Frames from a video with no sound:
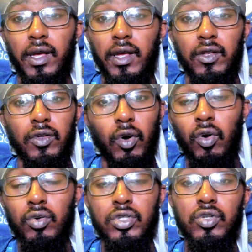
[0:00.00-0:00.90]
The goal
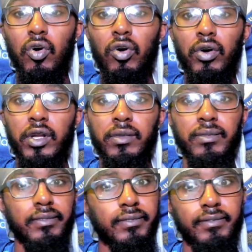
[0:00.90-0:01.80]
scoring,
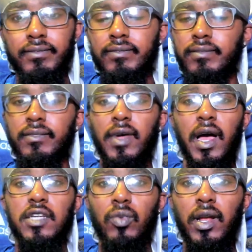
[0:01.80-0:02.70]

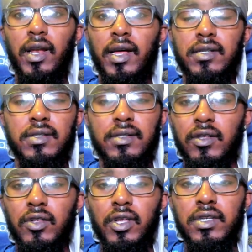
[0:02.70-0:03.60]
as well as
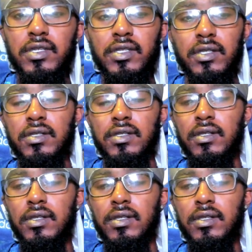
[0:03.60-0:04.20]
the assist,